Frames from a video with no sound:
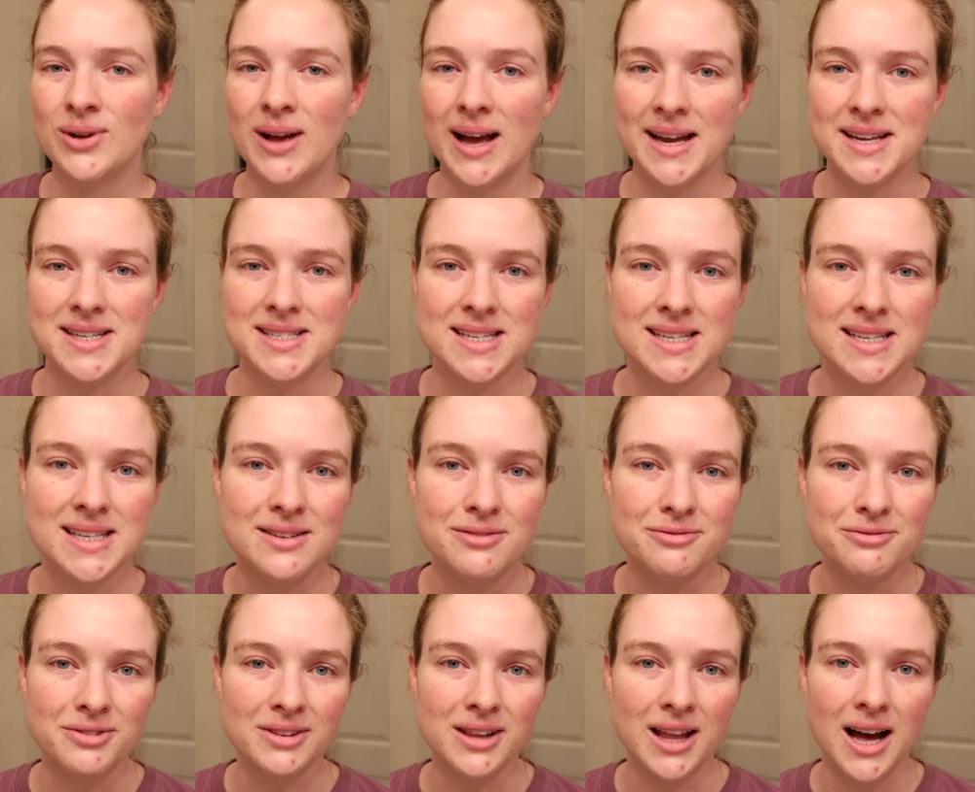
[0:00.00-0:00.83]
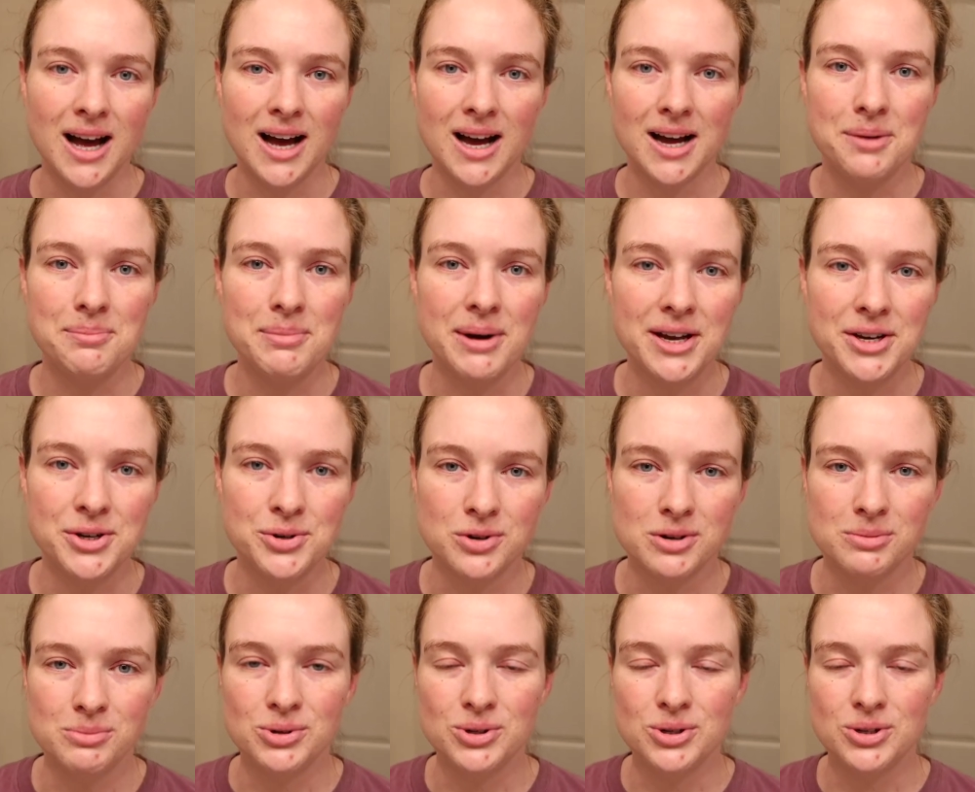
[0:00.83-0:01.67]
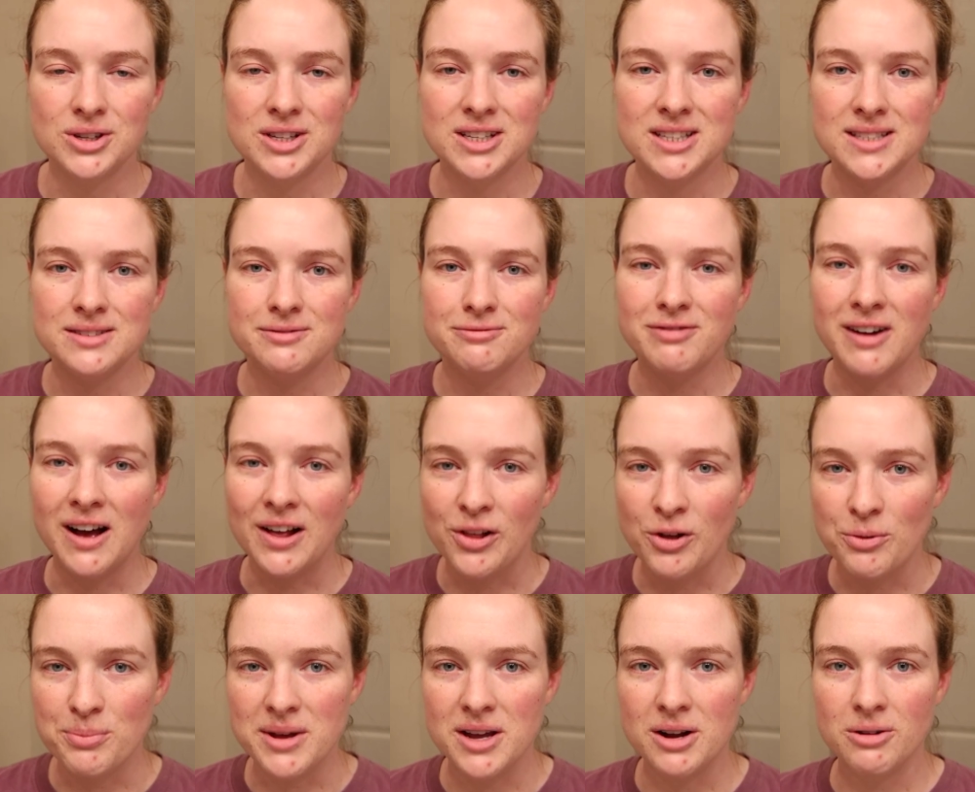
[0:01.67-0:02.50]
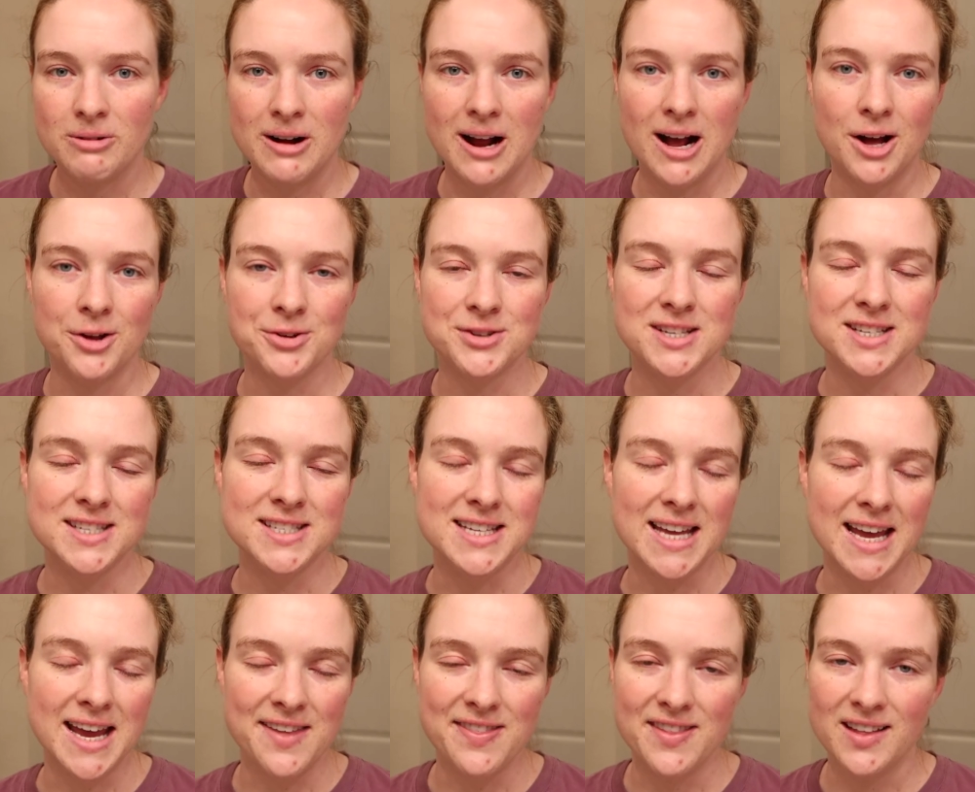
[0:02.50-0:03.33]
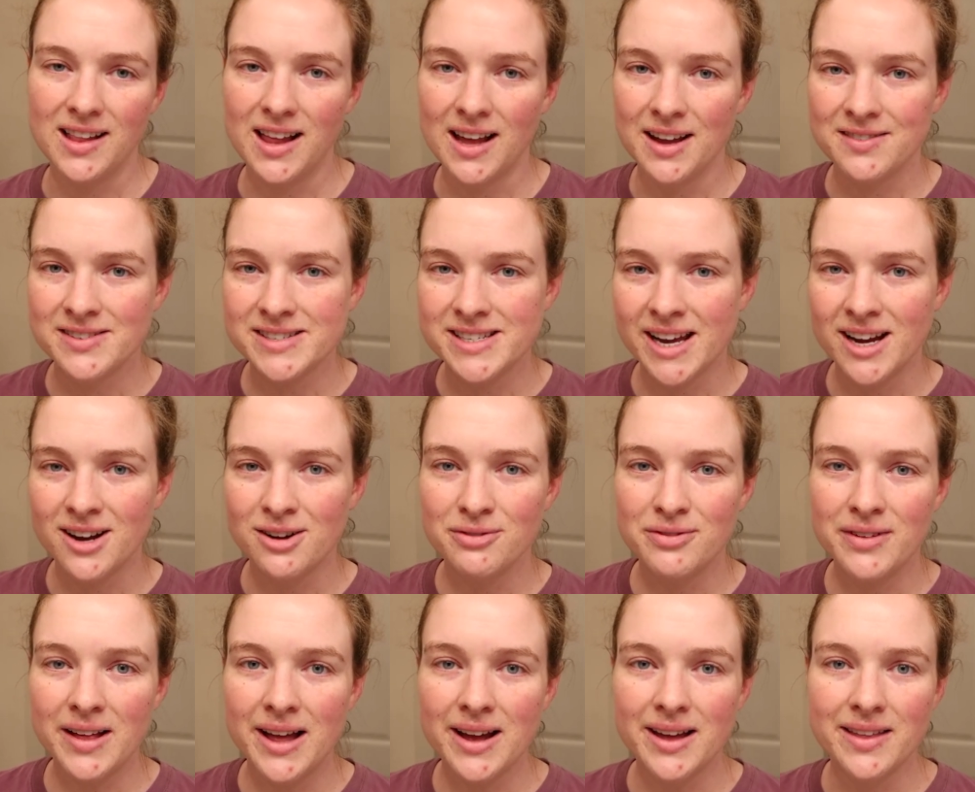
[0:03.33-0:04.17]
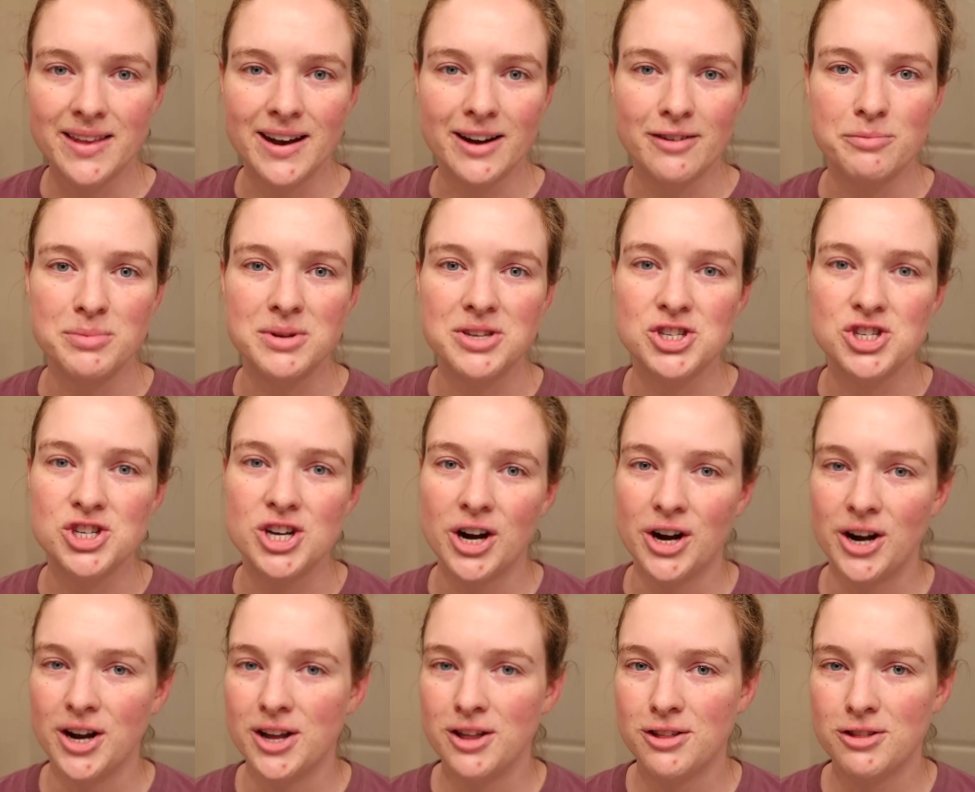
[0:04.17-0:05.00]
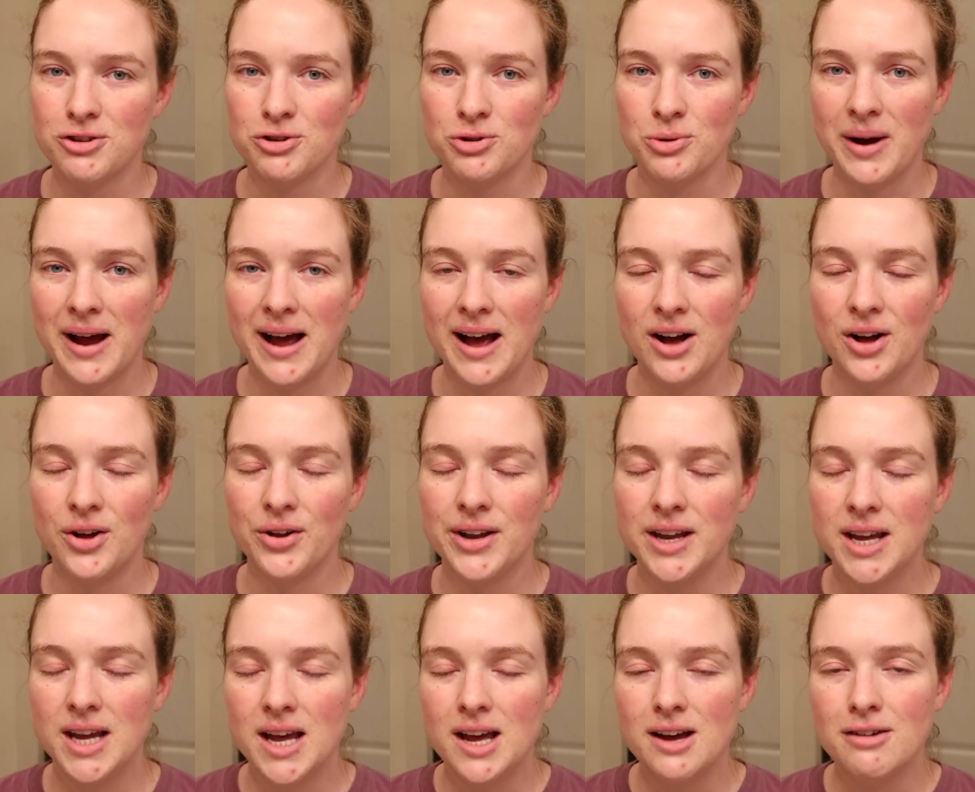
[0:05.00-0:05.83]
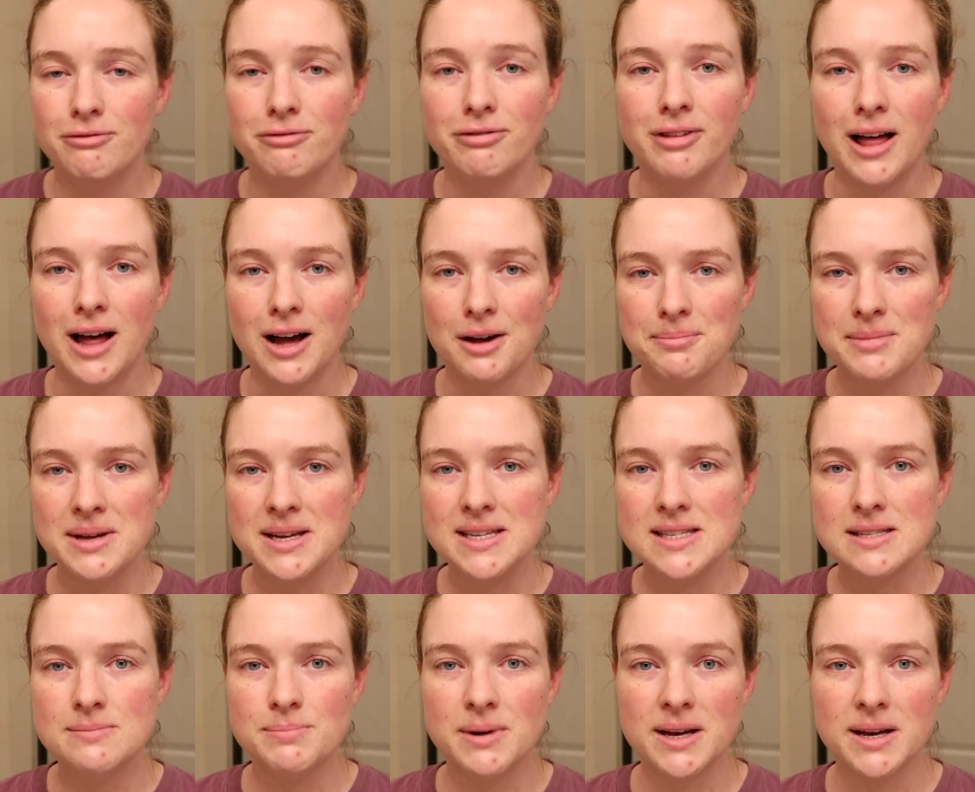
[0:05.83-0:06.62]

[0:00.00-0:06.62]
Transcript: I didn't vlog my normal follow me around day in the lifestyle vlog that I've been sharing throughout Vlogmas,